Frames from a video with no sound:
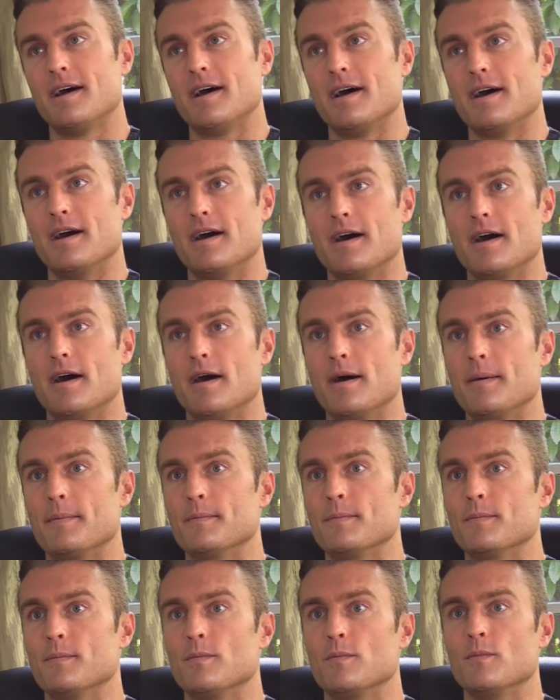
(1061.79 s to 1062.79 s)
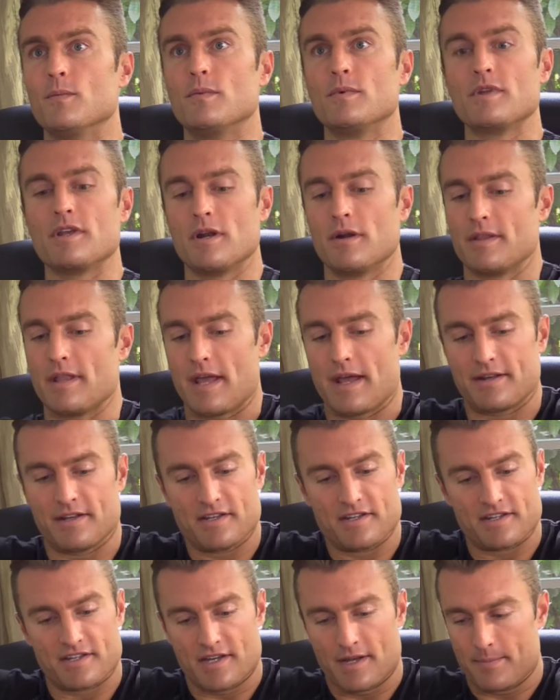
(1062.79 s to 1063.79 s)
Um, you know, they had
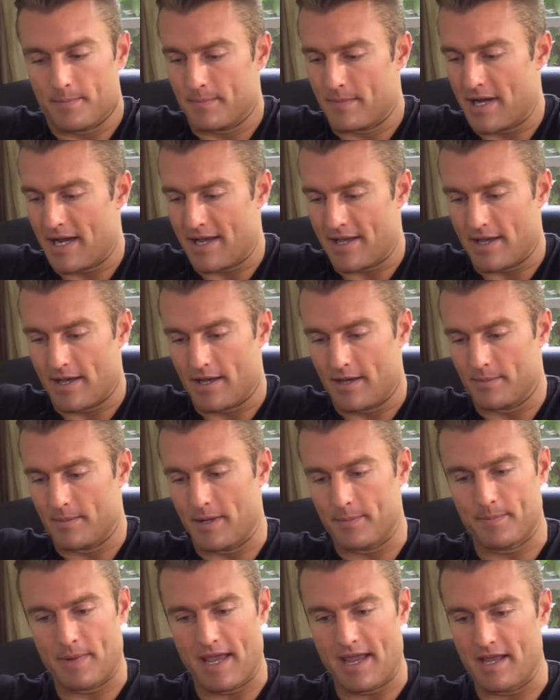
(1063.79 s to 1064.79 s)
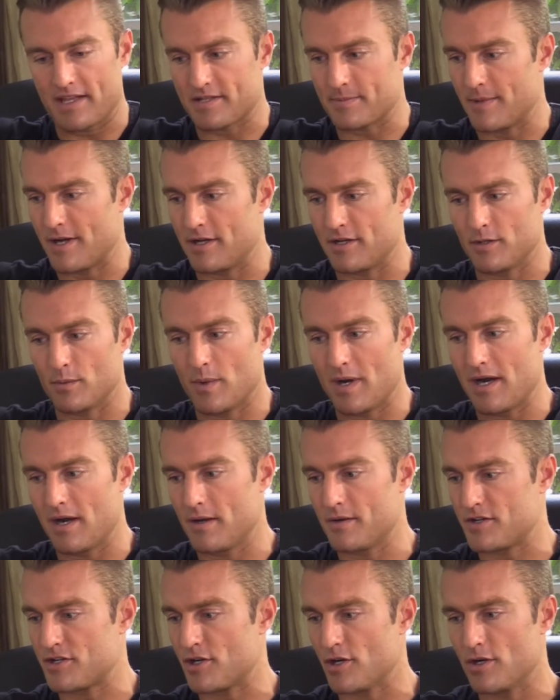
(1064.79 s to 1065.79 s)
to zip my uh, my pants, my
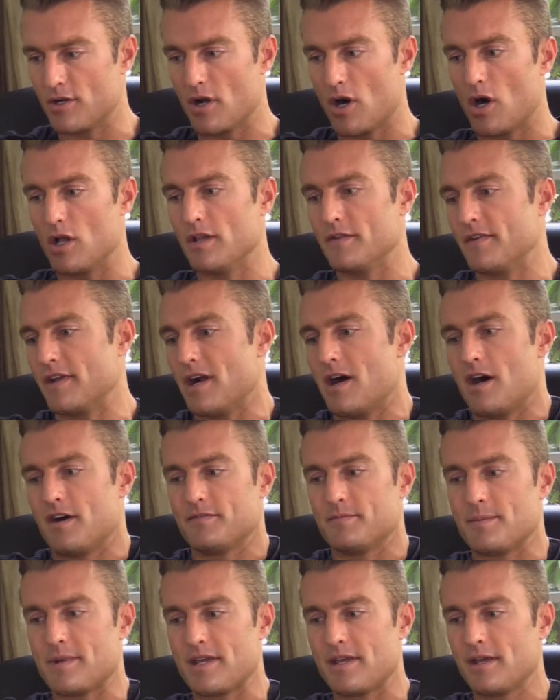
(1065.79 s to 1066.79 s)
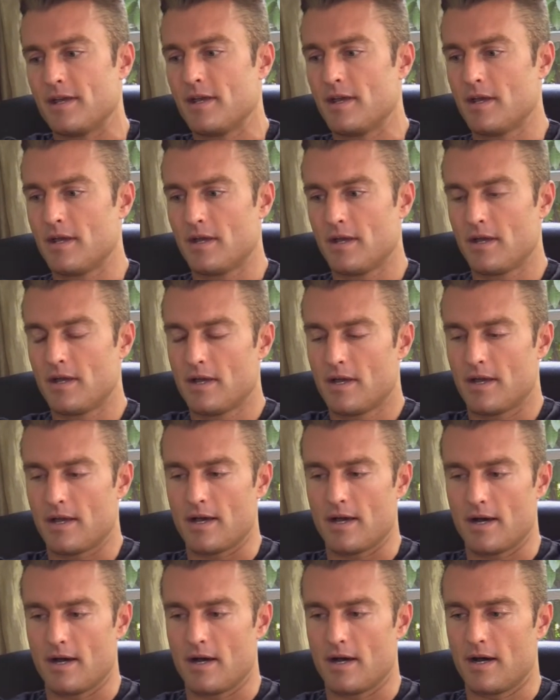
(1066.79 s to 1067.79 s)
underwear, shirt, all of it off me.
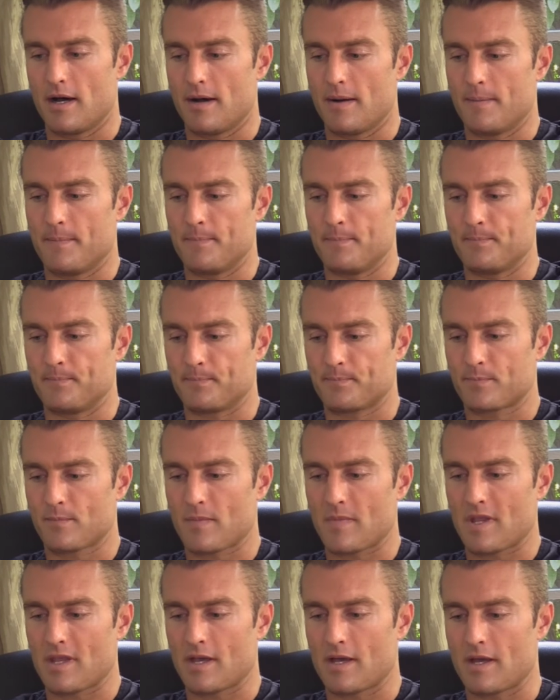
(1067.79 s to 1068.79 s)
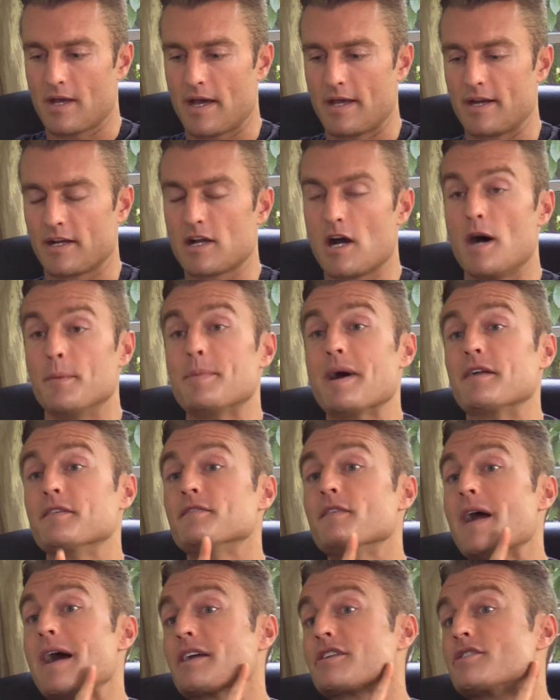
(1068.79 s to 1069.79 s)
Um, I had a compound
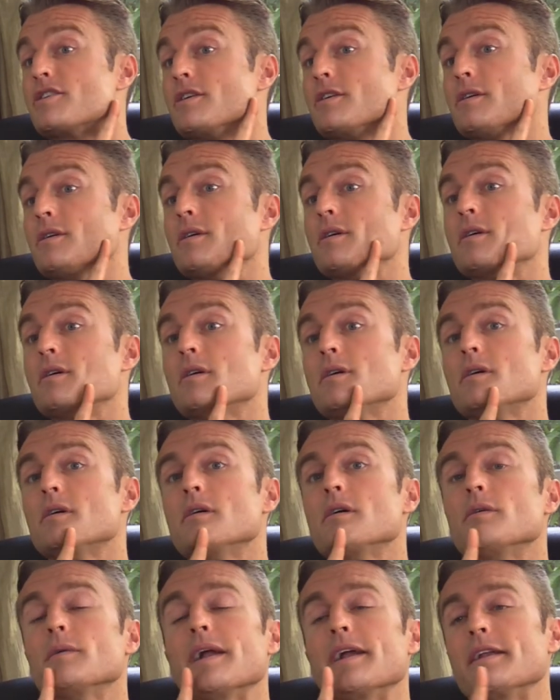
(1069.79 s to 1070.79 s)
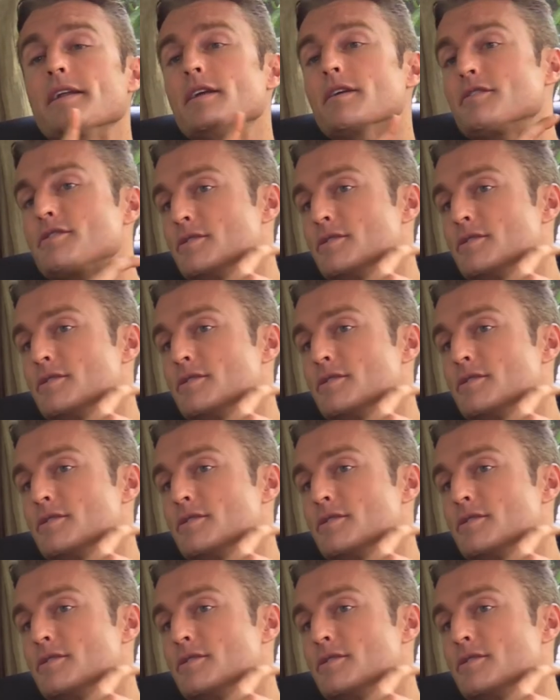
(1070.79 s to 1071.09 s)
fracture right here.